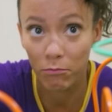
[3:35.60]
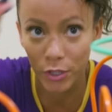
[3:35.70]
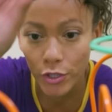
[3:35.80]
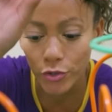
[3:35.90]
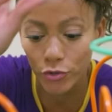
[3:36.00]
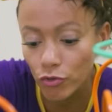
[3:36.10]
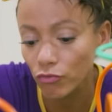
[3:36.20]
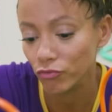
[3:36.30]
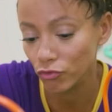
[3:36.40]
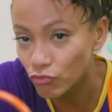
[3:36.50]
Blue,
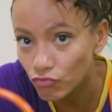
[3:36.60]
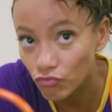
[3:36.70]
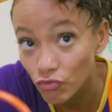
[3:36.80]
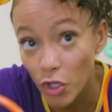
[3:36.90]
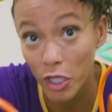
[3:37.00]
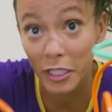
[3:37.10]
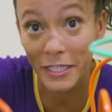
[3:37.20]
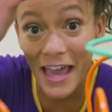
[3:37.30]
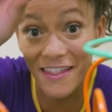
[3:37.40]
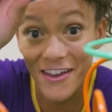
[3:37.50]

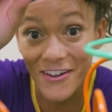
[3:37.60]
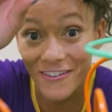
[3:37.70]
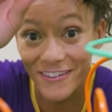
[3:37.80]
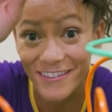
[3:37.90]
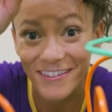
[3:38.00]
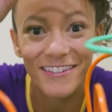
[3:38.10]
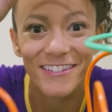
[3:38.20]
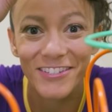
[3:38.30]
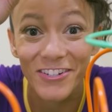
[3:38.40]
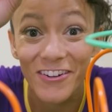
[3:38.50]
yellow.
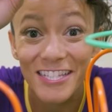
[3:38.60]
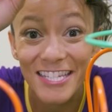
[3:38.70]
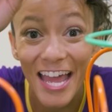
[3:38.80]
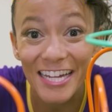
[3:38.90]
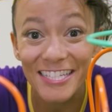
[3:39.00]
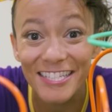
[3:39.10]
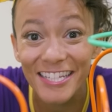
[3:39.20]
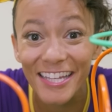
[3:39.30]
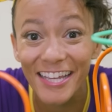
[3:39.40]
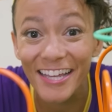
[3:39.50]
Do you know what's next?
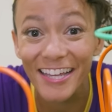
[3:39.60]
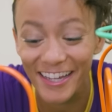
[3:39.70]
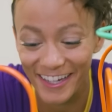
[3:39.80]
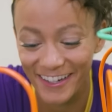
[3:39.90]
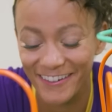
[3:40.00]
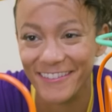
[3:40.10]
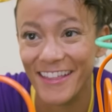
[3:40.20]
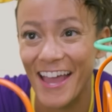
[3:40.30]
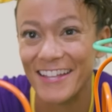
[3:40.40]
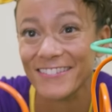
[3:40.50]

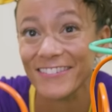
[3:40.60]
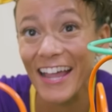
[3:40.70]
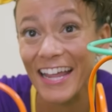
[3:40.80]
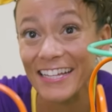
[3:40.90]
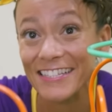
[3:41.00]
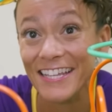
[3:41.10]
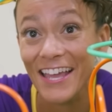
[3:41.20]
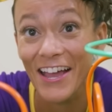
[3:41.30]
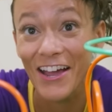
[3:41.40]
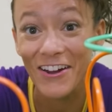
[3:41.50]
That's right,
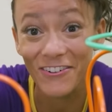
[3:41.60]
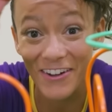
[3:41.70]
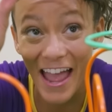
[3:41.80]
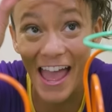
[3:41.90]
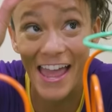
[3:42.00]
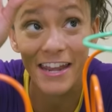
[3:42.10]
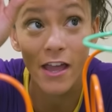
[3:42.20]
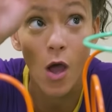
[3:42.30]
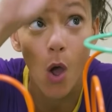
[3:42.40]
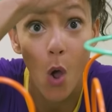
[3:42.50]

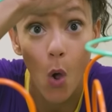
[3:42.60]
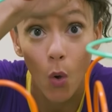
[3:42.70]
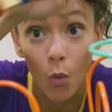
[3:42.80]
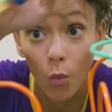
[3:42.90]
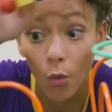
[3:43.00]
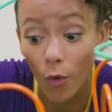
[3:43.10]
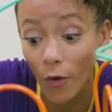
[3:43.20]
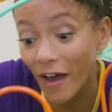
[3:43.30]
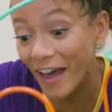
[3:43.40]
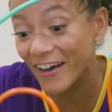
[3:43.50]
red.
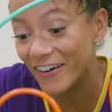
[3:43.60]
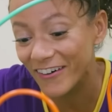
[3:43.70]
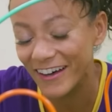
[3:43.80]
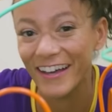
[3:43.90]
Whoa.